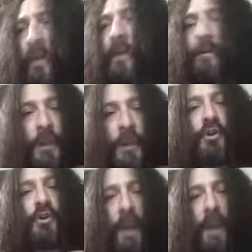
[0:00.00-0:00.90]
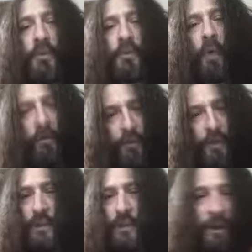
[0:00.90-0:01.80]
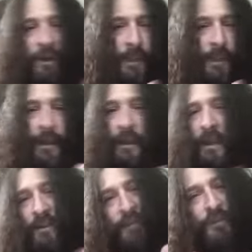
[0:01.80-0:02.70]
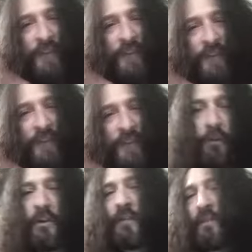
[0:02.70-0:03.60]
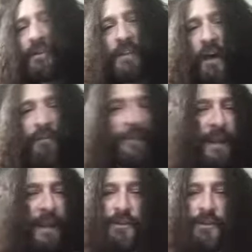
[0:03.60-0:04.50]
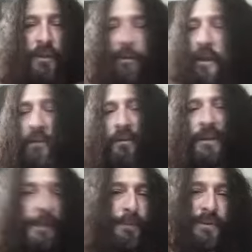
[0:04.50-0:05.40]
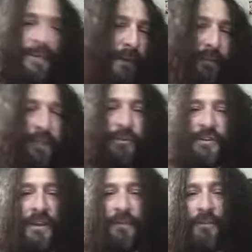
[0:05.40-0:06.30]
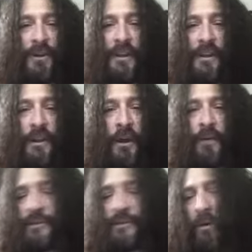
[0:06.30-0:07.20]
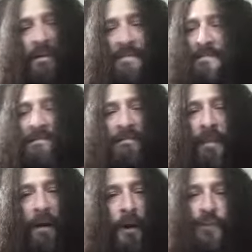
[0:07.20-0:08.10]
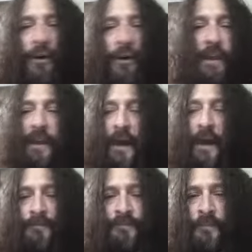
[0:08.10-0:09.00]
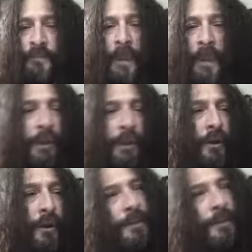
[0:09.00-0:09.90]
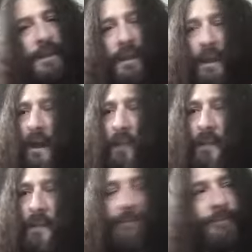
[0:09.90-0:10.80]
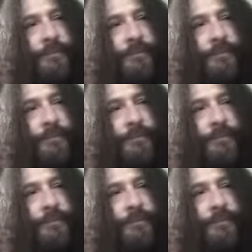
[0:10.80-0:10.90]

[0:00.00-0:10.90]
make sure that I was well versed, you know what I mean, in different styles and hearing different stuff. And that's the only way you really keep yourself interesting, really. So, it's all let me see. God, I mean,